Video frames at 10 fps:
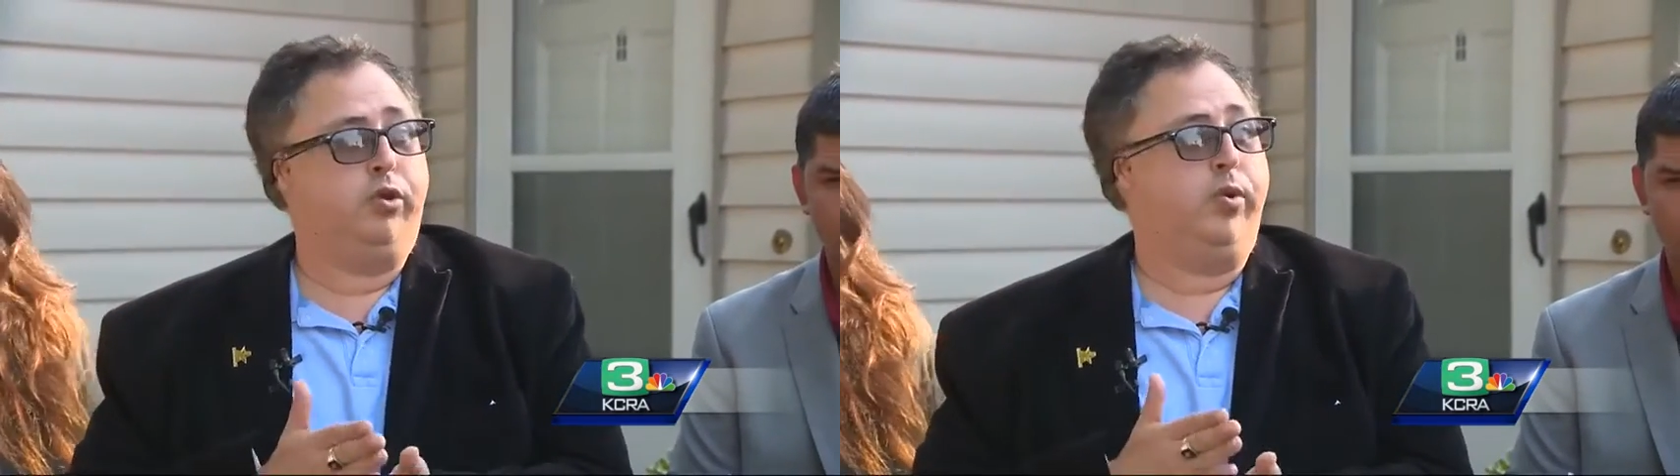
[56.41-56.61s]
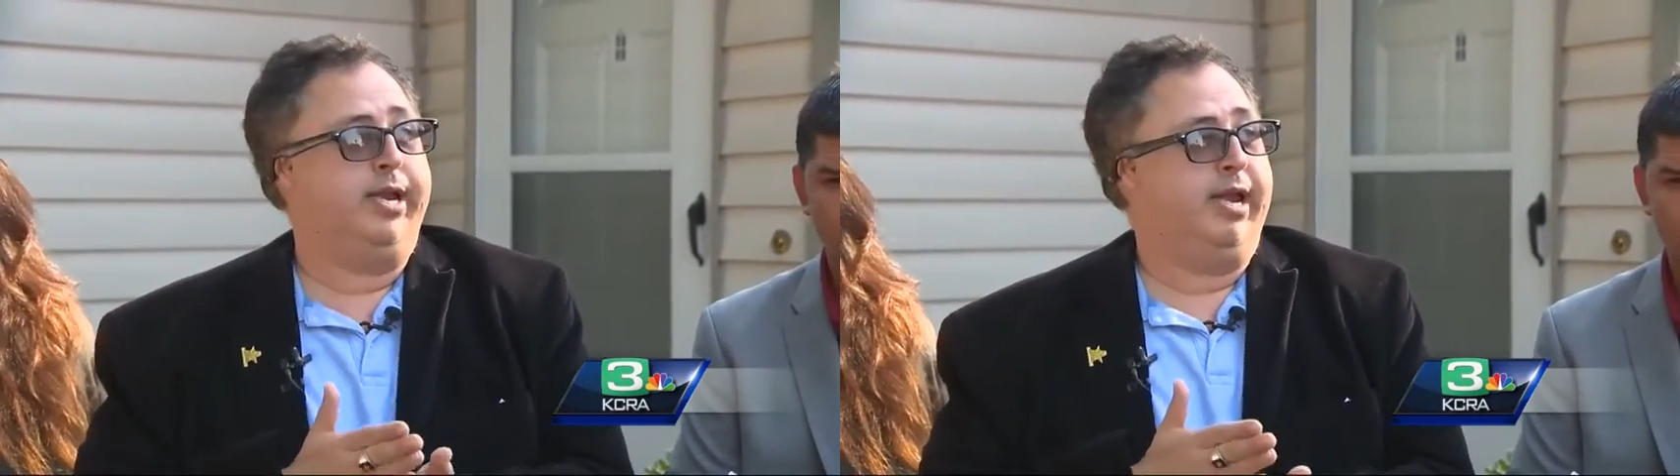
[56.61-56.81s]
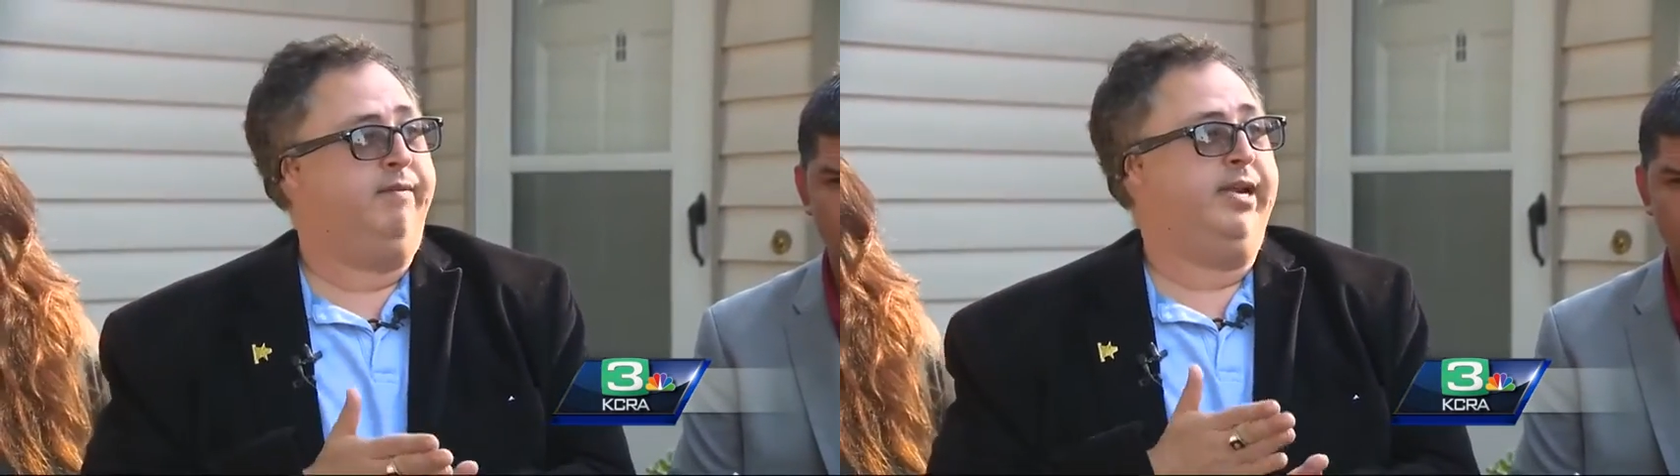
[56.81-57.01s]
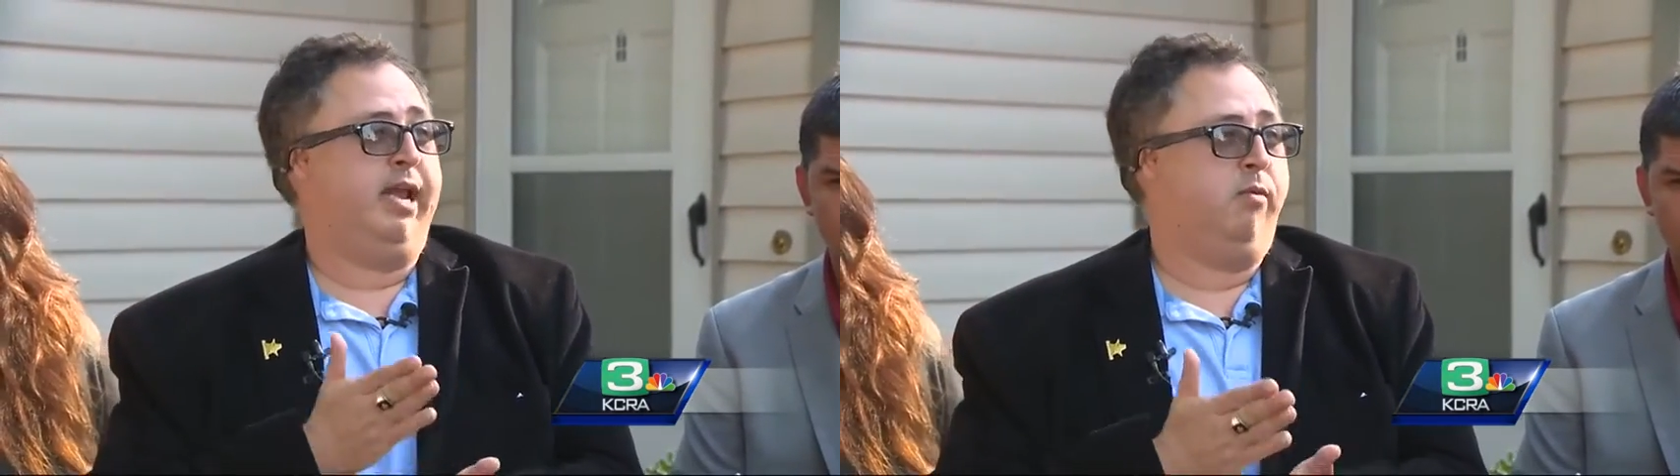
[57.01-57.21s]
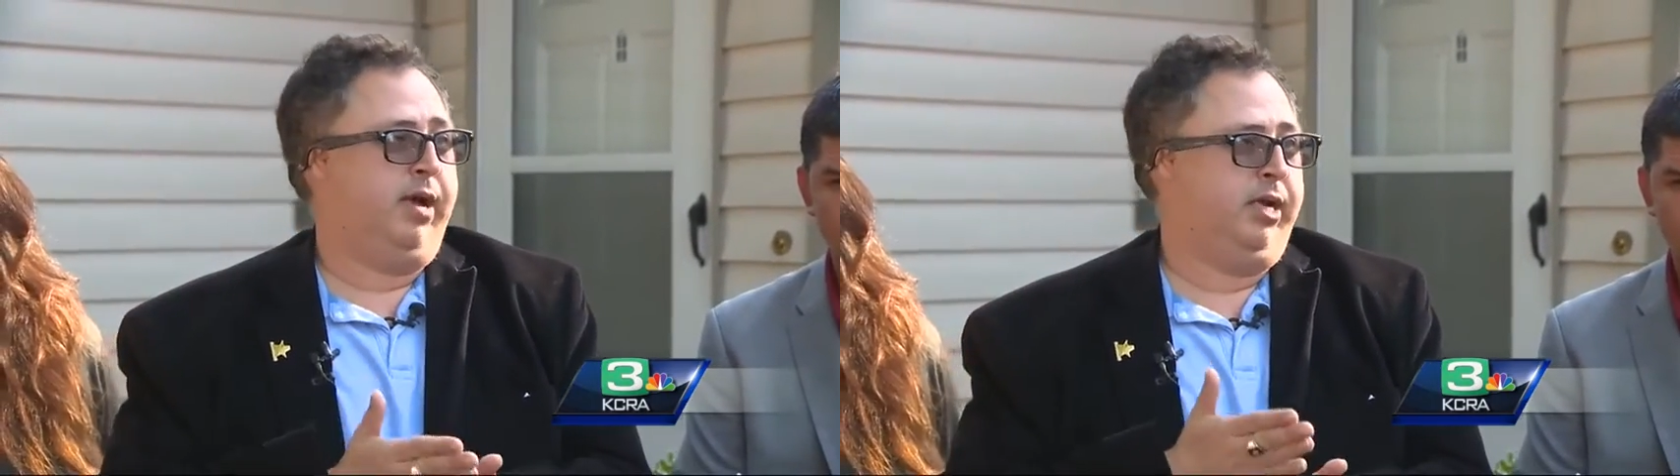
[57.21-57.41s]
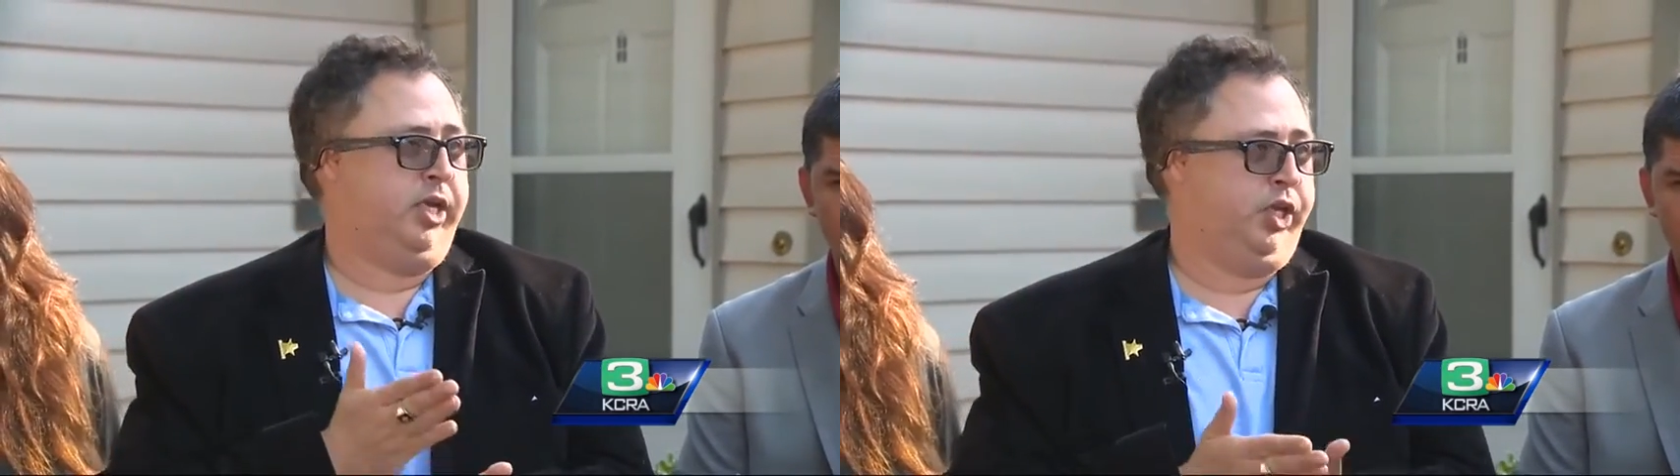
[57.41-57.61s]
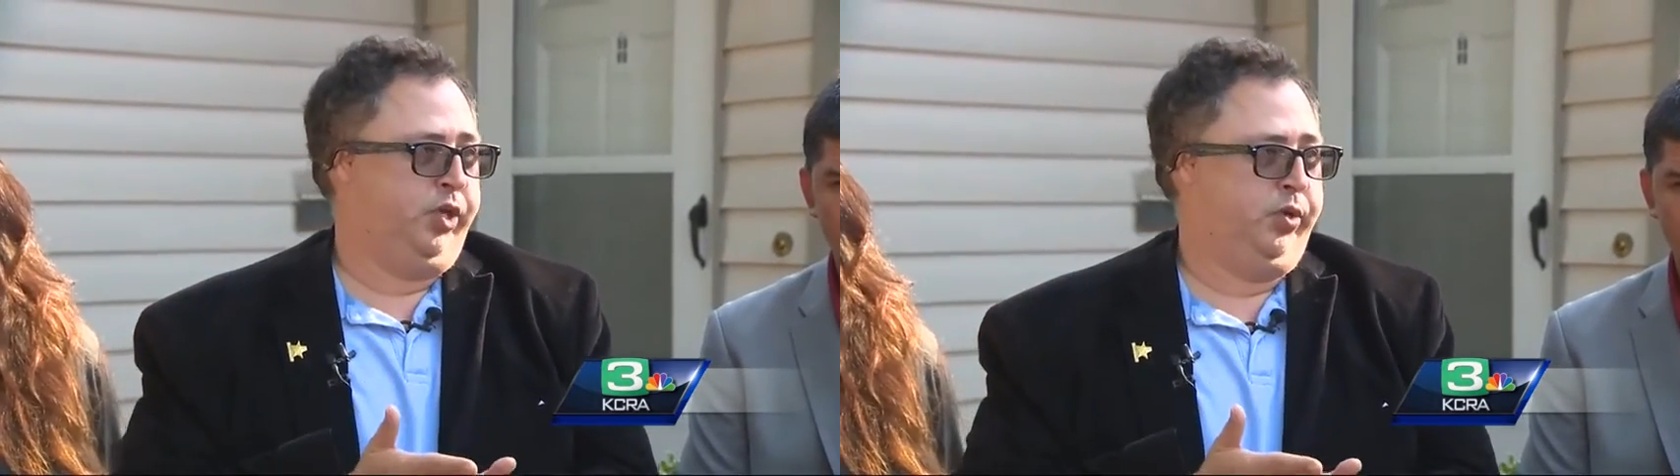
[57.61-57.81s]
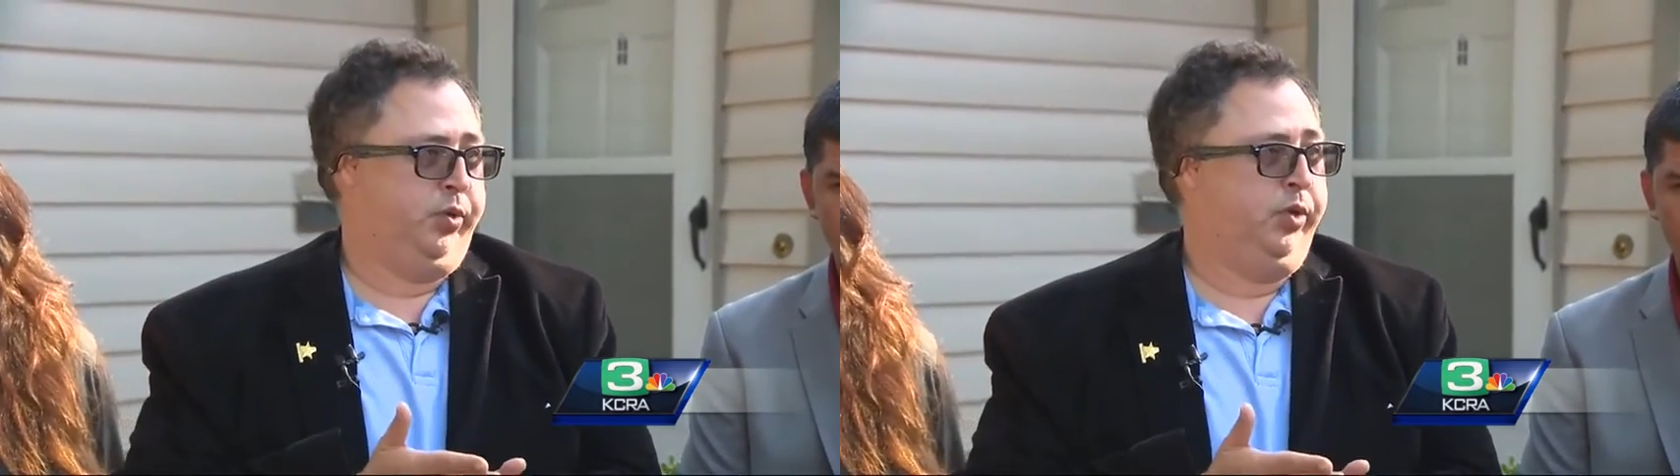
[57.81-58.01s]
whatever they want to
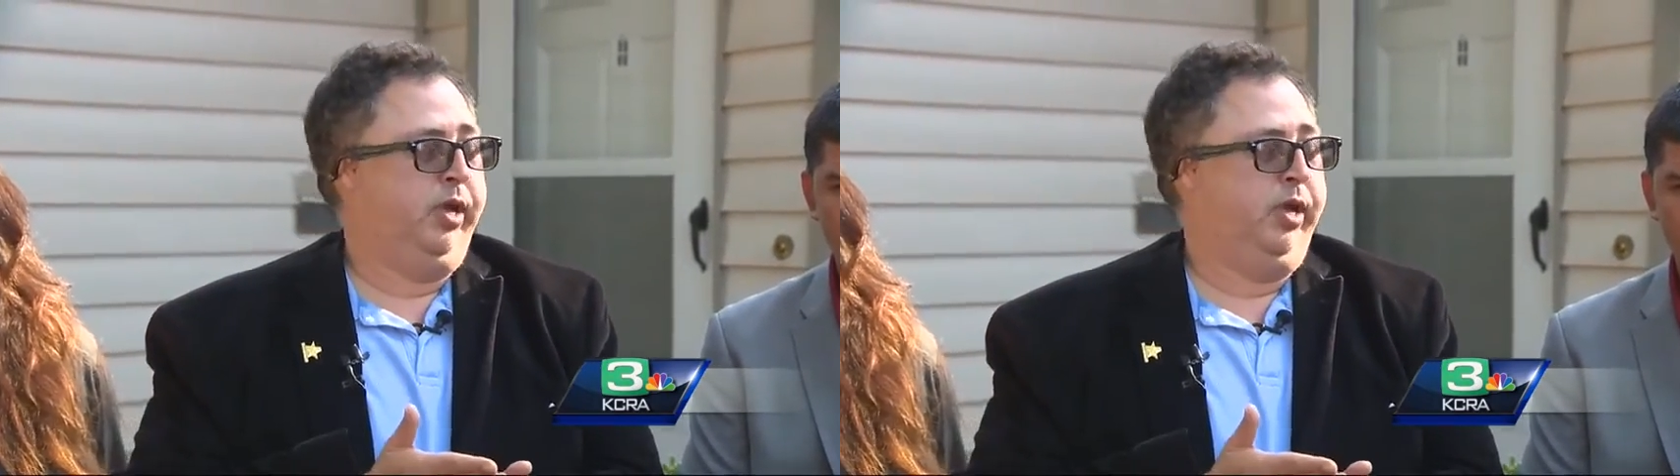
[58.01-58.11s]
do.